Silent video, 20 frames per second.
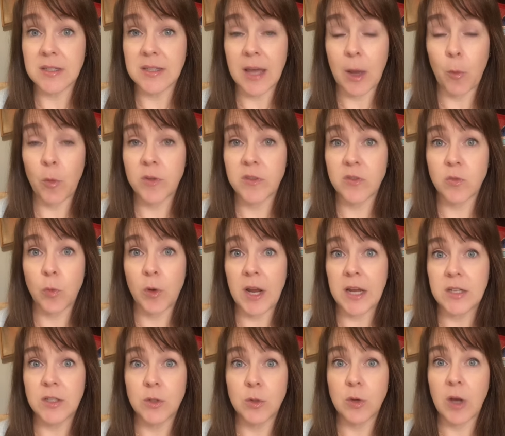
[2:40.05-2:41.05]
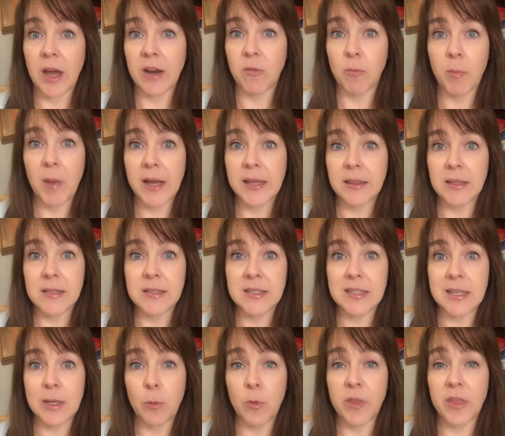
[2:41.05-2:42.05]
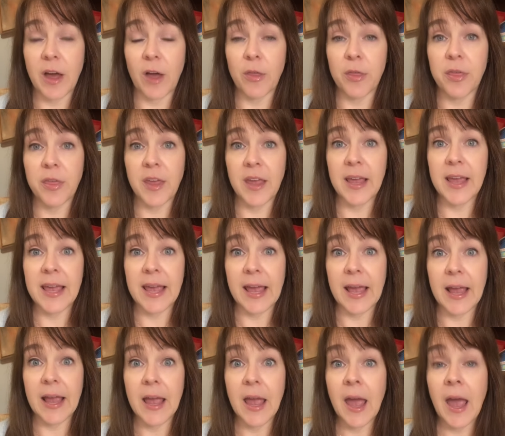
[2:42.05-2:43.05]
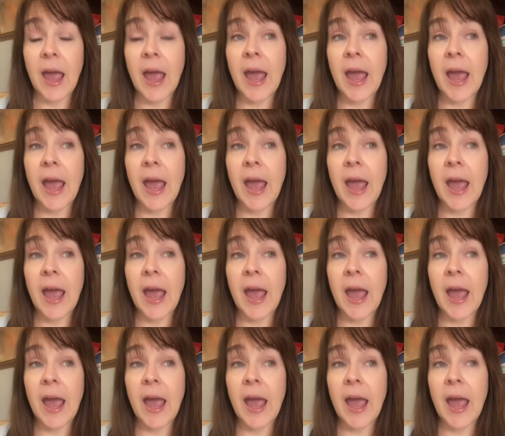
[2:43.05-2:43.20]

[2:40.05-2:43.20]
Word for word: That's what I do kind of mindlessly without thinking.